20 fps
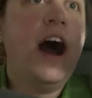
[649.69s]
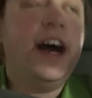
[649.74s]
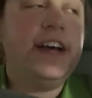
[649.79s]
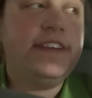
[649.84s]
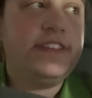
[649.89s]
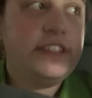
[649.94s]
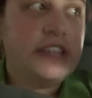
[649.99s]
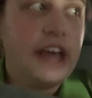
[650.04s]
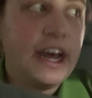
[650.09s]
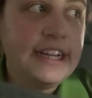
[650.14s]
I've
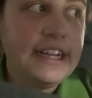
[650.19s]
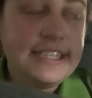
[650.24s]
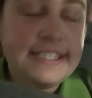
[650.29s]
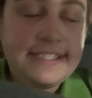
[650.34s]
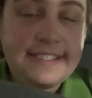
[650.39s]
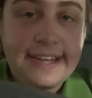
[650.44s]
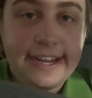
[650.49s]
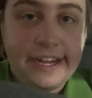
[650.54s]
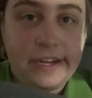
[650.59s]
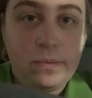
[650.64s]
started the
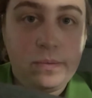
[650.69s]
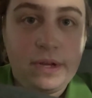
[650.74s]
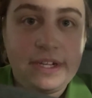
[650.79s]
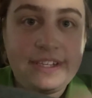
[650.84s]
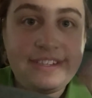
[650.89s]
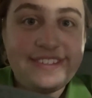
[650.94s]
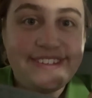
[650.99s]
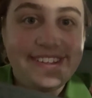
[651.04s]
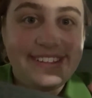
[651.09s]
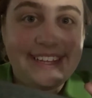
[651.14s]
second
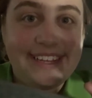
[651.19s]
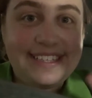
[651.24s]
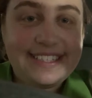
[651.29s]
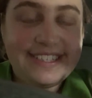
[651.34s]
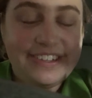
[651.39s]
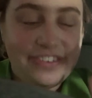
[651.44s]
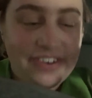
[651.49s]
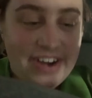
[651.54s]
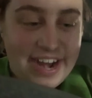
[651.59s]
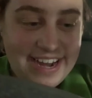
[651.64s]
one, so that's
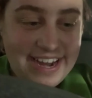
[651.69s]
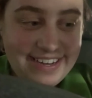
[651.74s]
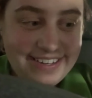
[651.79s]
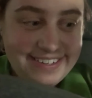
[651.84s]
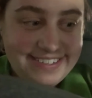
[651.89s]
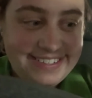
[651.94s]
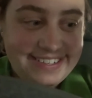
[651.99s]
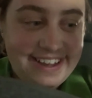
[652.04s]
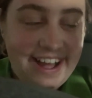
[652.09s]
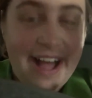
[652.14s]
great.